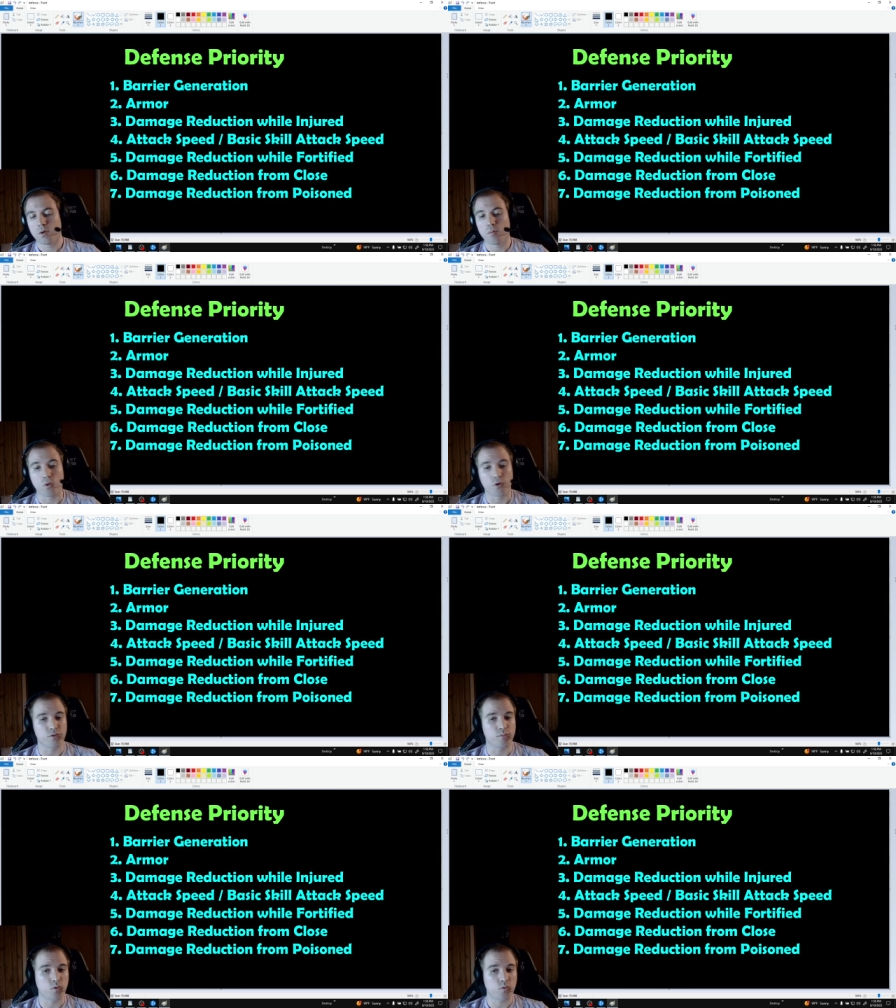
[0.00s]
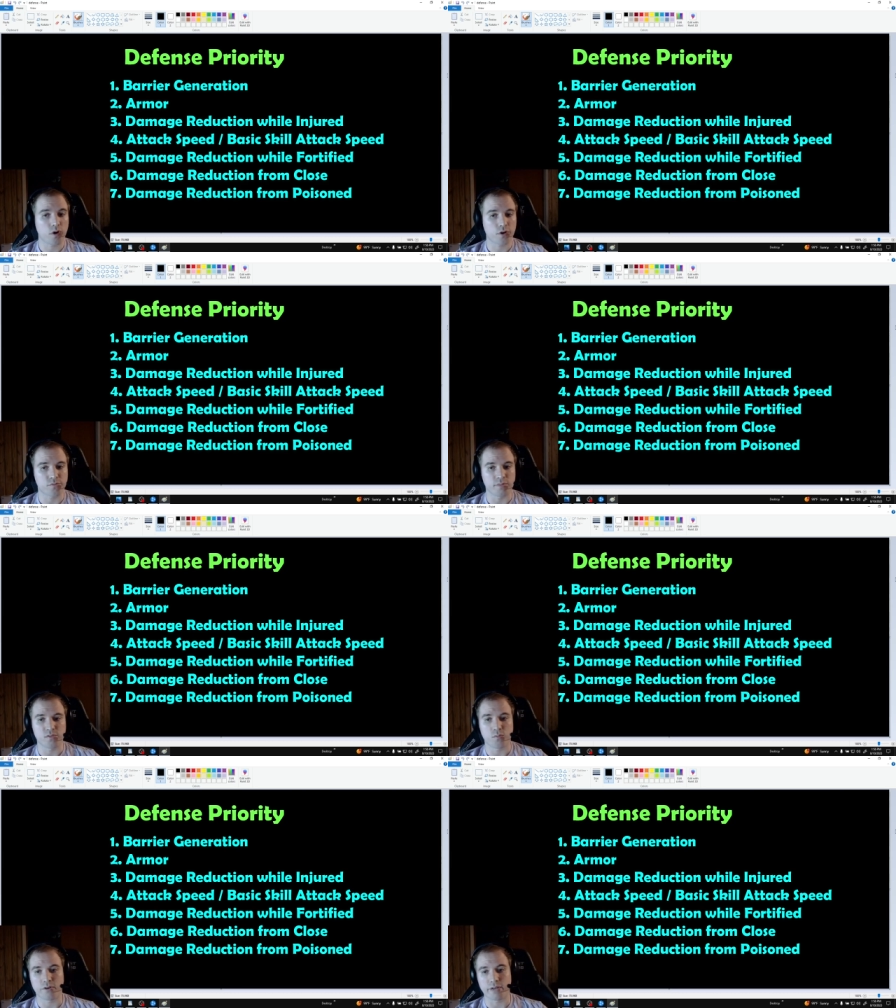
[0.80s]
More Earthen Bulwarks means
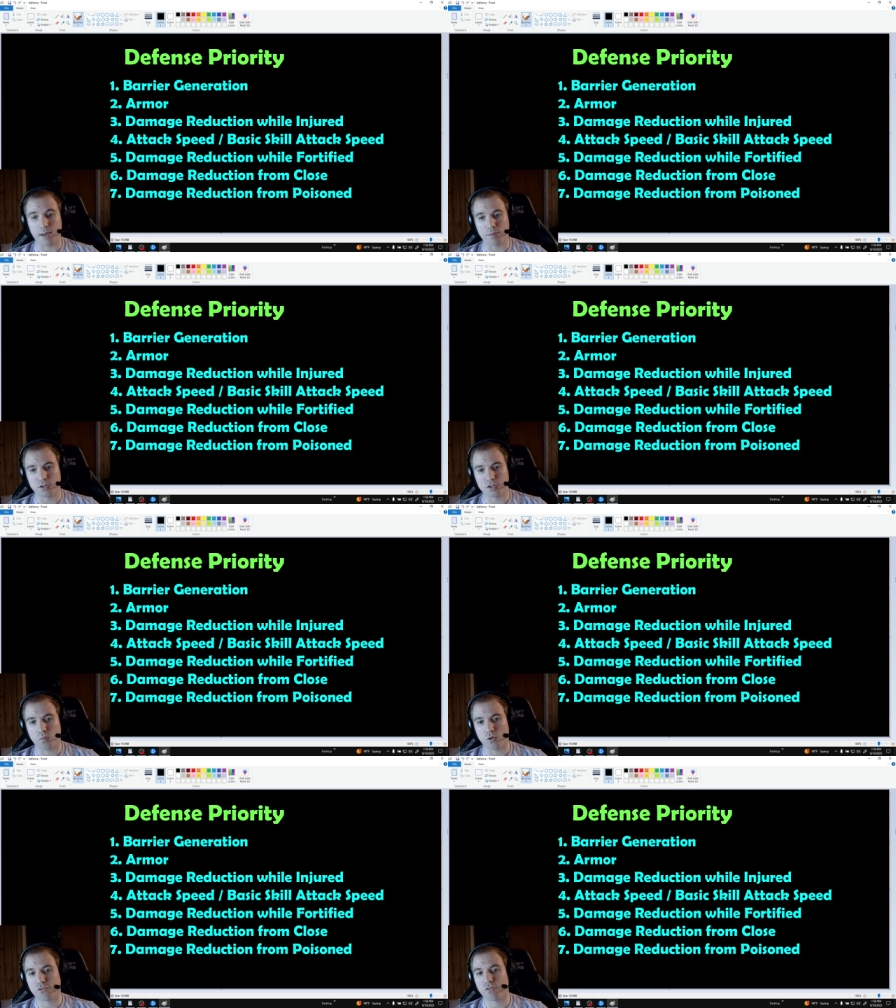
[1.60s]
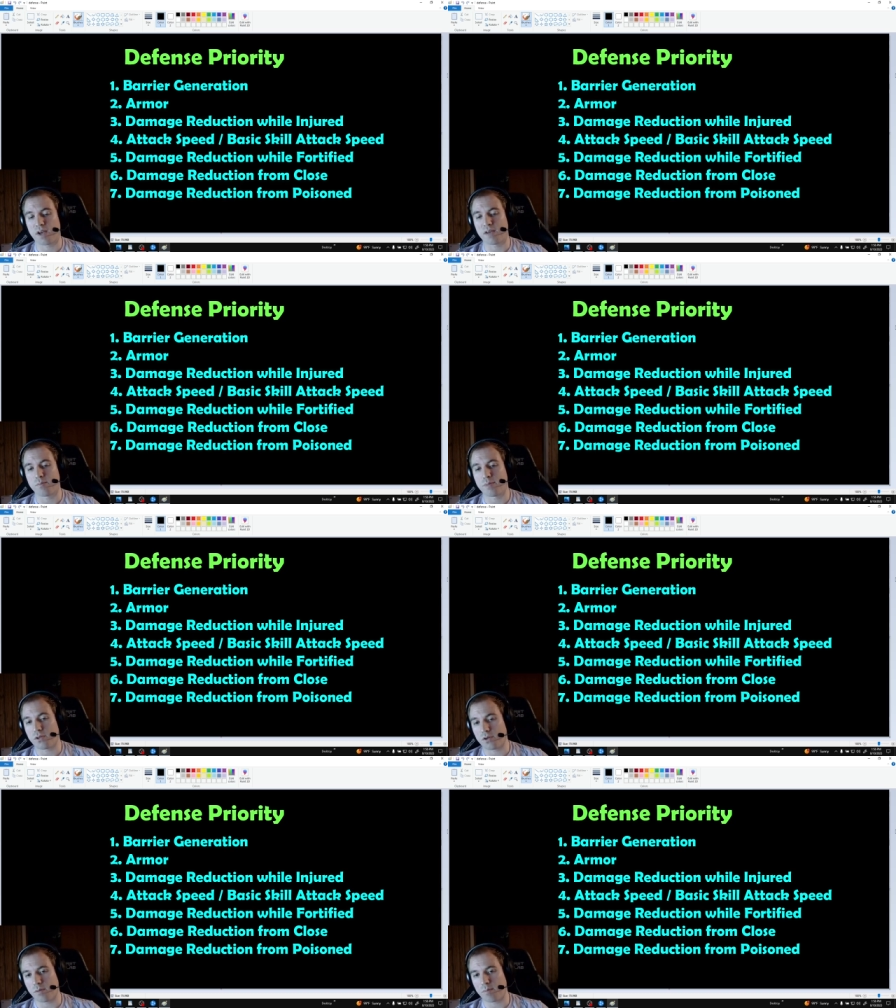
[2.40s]
more damage and more
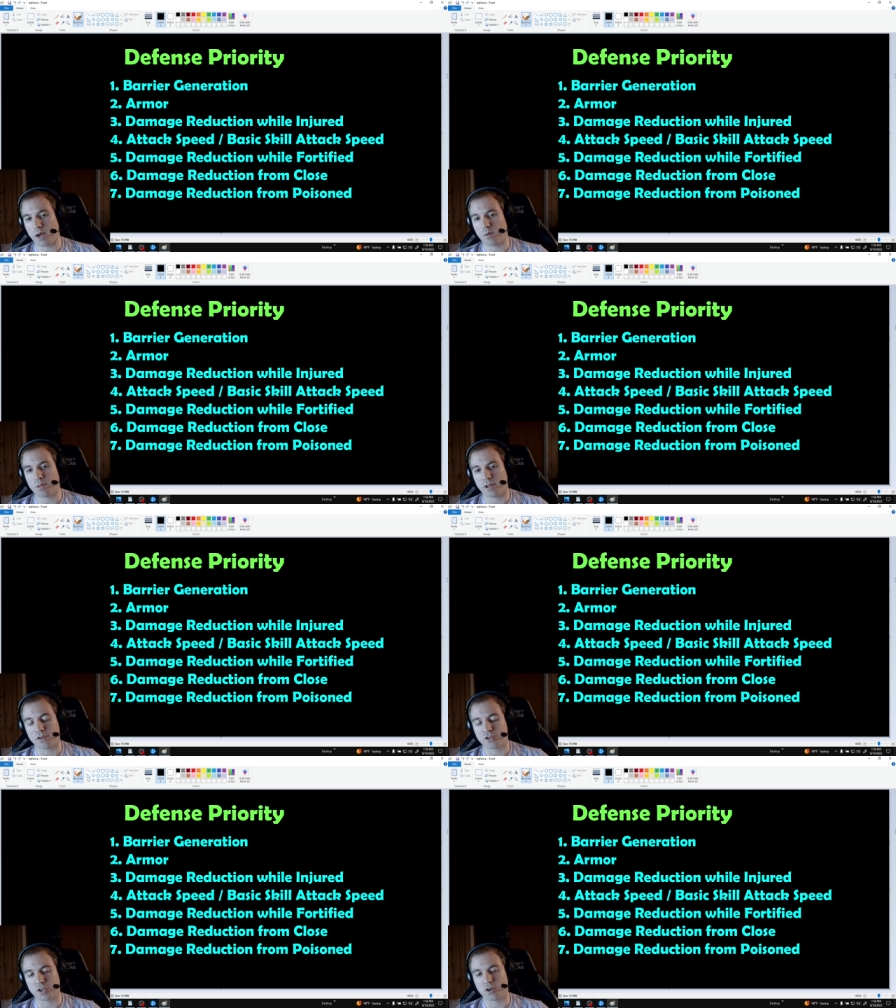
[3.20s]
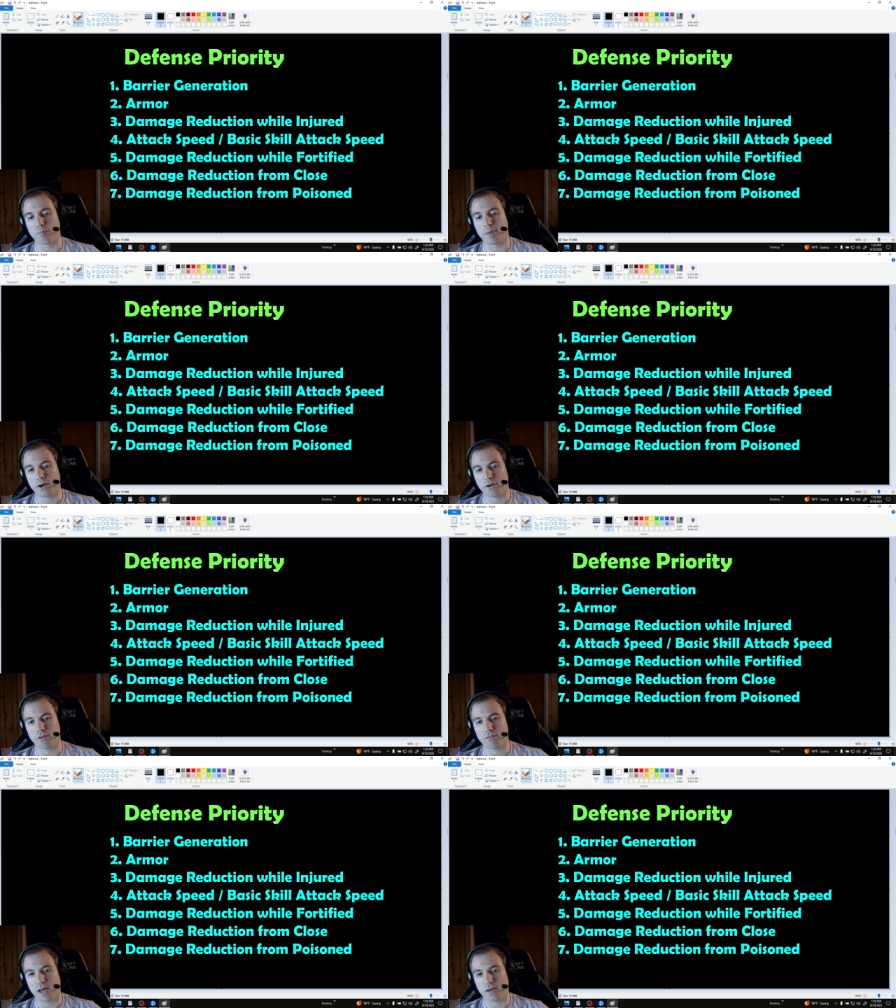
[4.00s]
survivability by replenishing your barrier
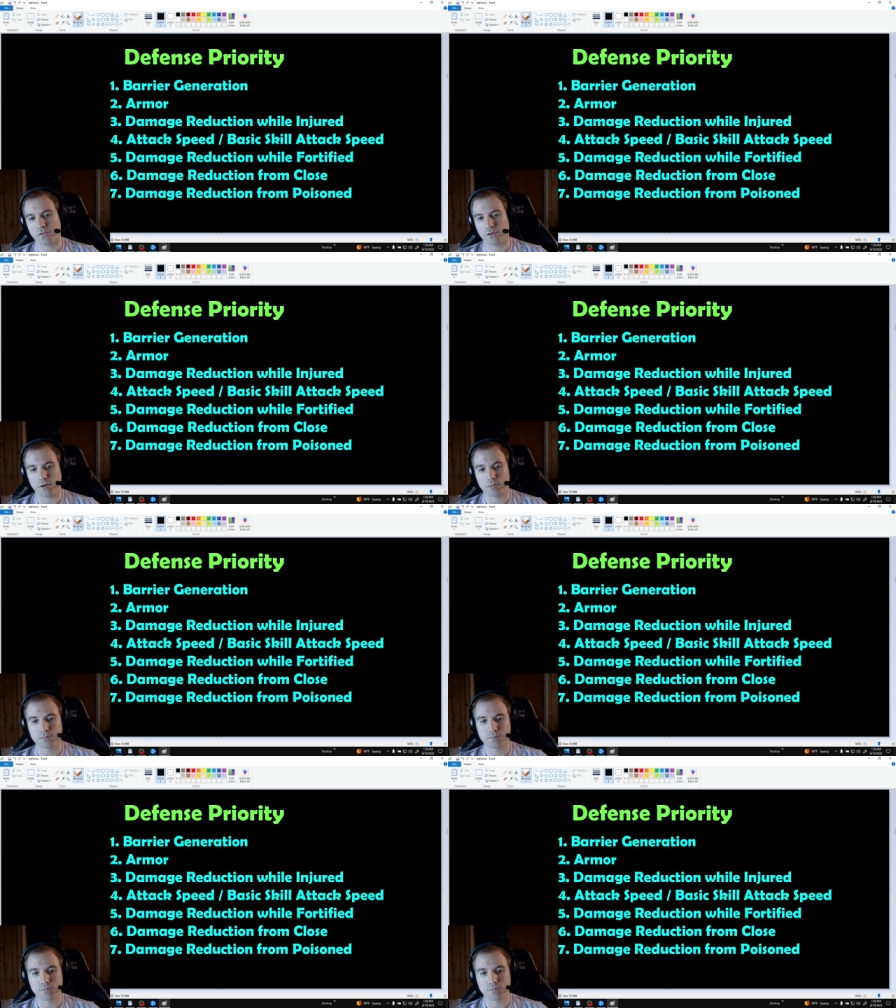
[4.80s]
faster.